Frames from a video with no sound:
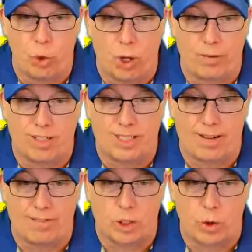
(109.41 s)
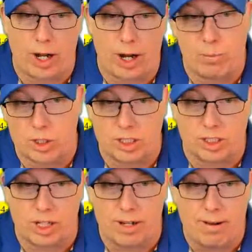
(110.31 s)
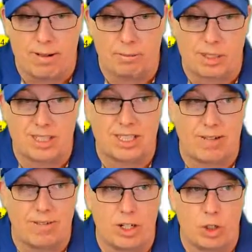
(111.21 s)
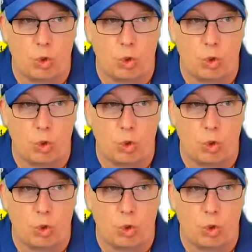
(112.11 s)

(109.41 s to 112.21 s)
12 and 7 straight up, which is good, but 7 and